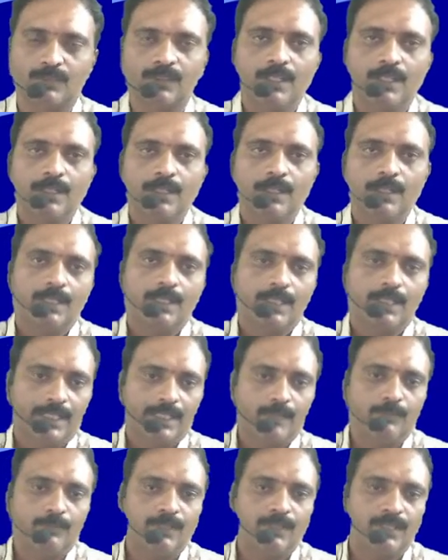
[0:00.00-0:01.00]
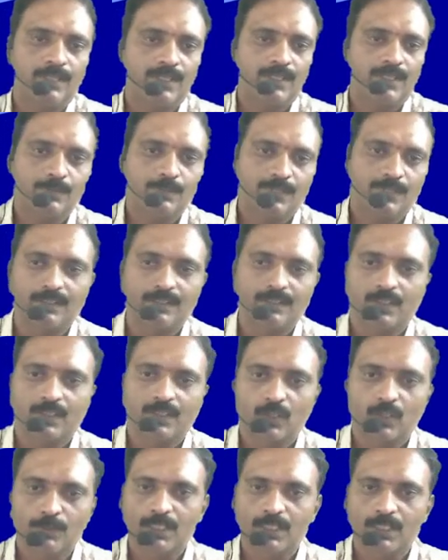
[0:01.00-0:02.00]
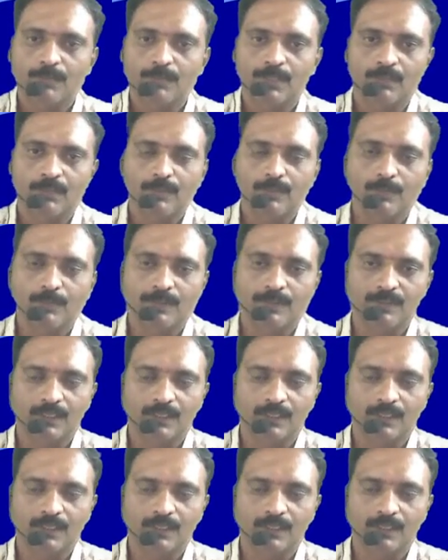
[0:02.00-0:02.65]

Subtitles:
kmph/ps, kilometer per hour per second.